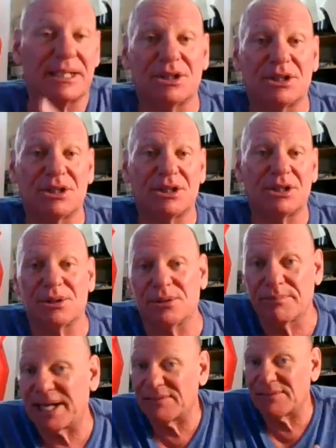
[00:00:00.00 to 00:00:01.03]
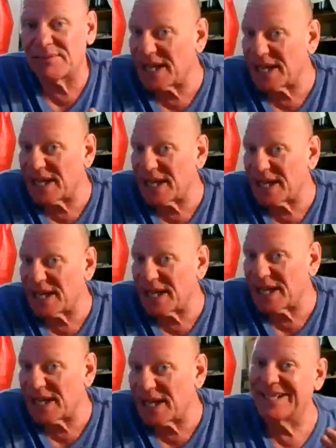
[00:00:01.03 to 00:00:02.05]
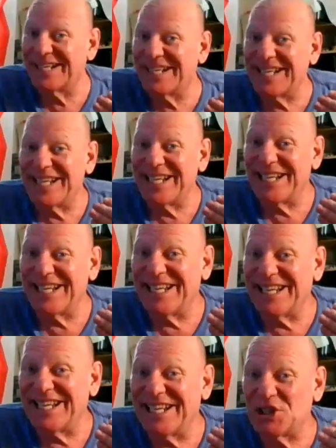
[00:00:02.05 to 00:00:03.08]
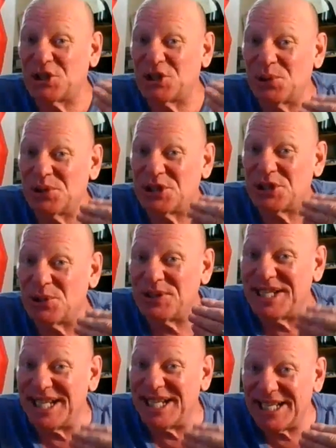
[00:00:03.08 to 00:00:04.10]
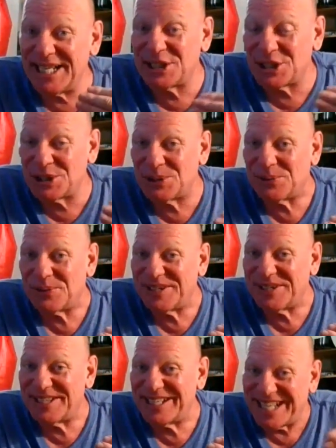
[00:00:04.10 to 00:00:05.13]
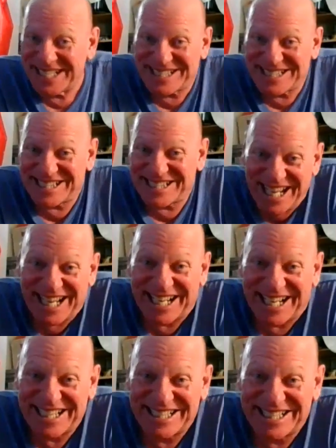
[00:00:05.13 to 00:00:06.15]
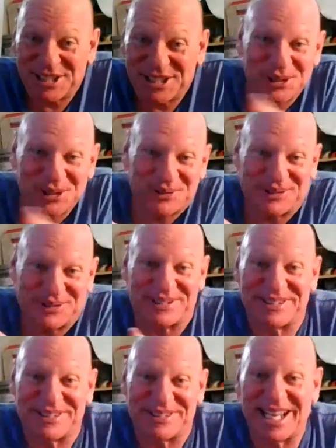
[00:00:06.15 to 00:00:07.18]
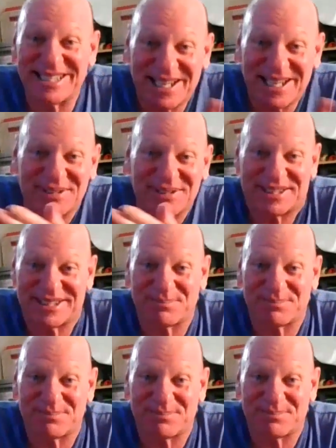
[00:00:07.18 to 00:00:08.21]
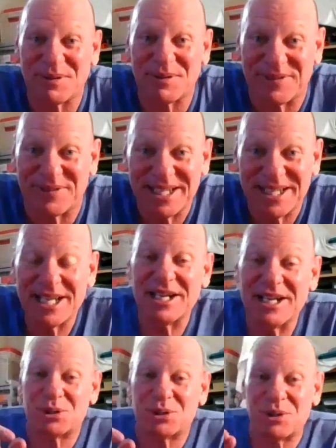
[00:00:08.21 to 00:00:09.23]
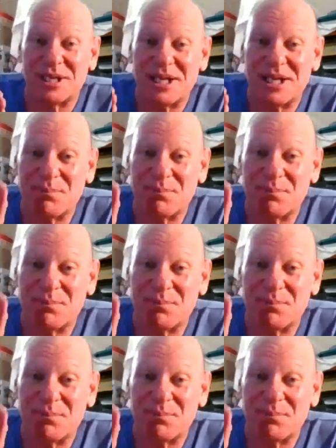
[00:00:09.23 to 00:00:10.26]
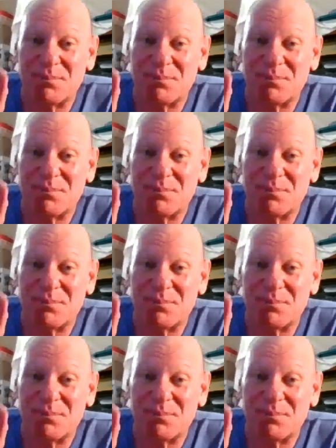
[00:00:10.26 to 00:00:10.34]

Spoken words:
have to make it an issue, not even have to raise that issue. But should you need to, it's there to use as evidence. We're talking